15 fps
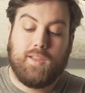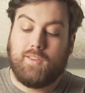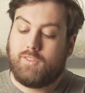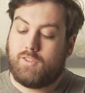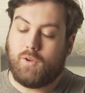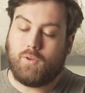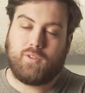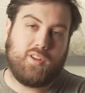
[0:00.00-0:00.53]

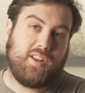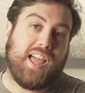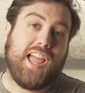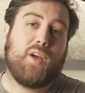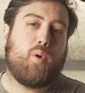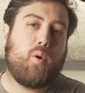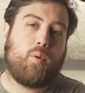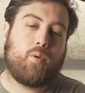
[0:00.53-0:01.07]
So today
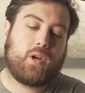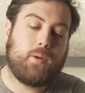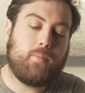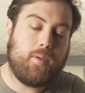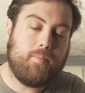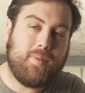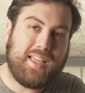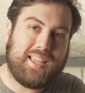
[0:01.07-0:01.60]
what we're gonna
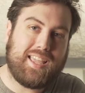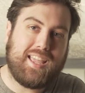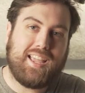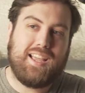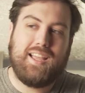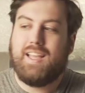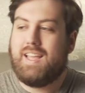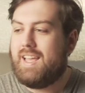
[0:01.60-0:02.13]
be
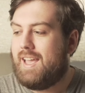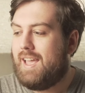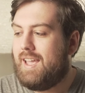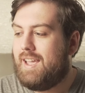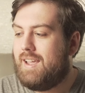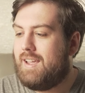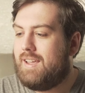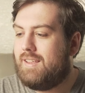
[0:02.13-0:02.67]
making
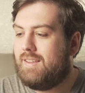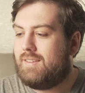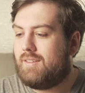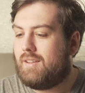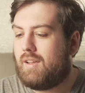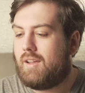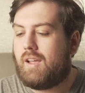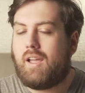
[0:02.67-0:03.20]
is
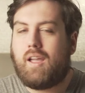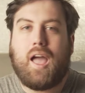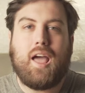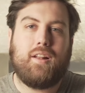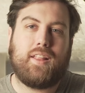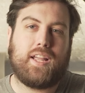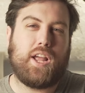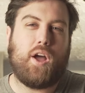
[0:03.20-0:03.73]
kind
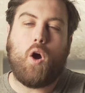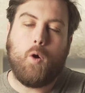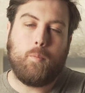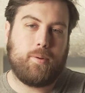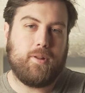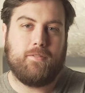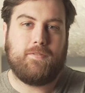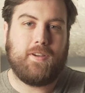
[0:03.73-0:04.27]
of like an
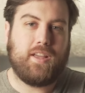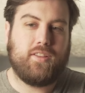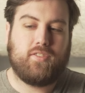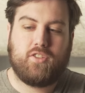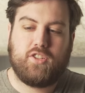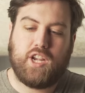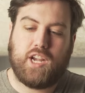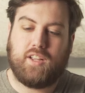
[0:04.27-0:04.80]

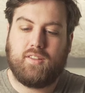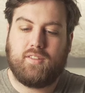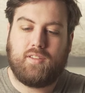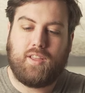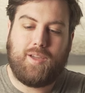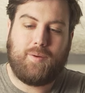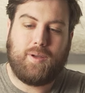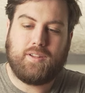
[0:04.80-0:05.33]
open-faced chicken
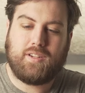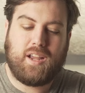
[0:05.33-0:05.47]
sandwich.